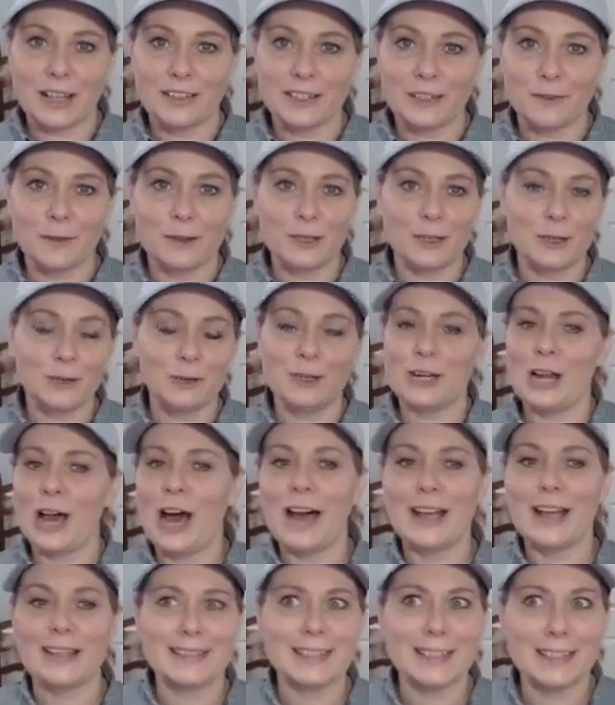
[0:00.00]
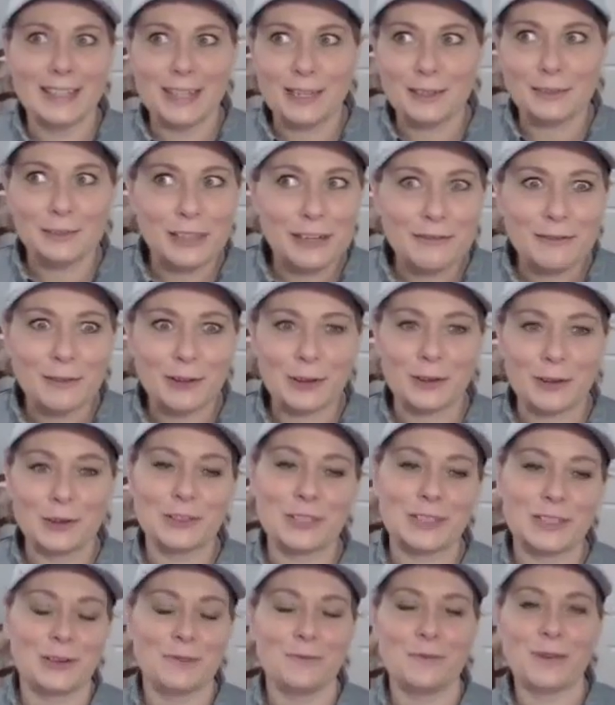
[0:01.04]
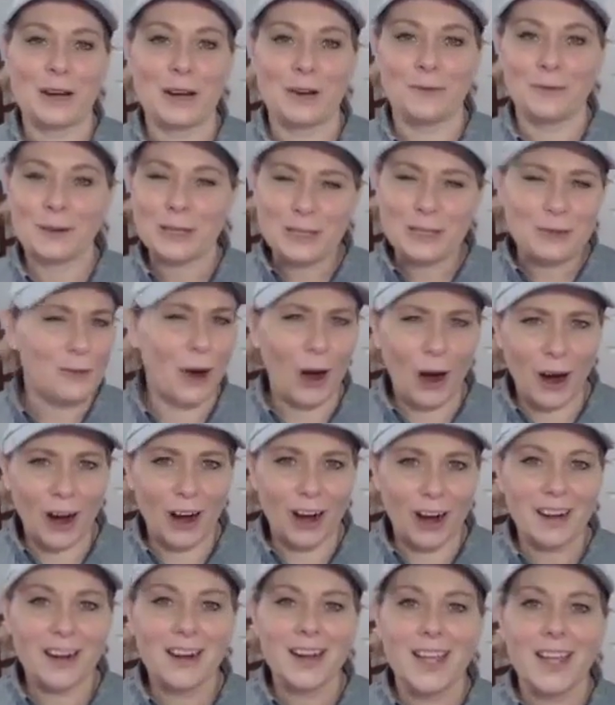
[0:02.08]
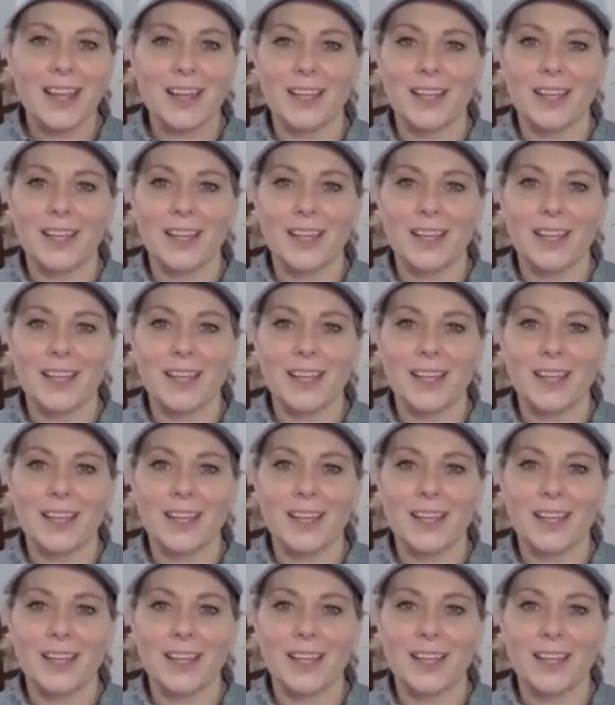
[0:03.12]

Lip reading: someone you're not sending referrals somewhere when you are.